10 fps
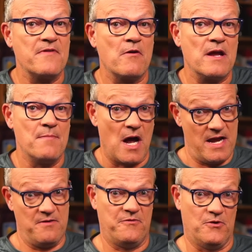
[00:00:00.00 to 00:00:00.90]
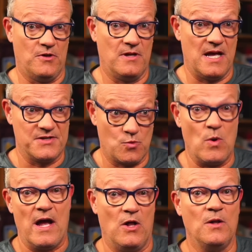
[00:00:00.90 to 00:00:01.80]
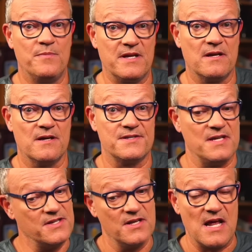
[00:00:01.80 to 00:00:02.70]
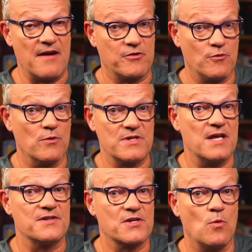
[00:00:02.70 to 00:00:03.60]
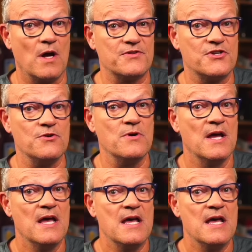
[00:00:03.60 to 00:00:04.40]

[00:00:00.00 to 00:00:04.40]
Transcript: very mindful as well, because he's going to have to rotate his squad too.